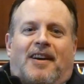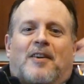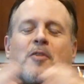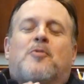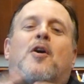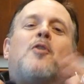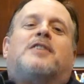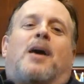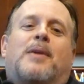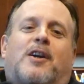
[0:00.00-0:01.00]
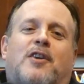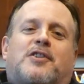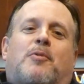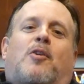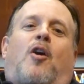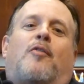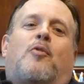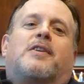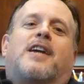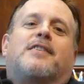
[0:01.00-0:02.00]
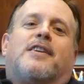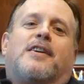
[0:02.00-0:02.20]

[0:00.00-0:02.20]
Who knows how many cuts they were calling for at the end of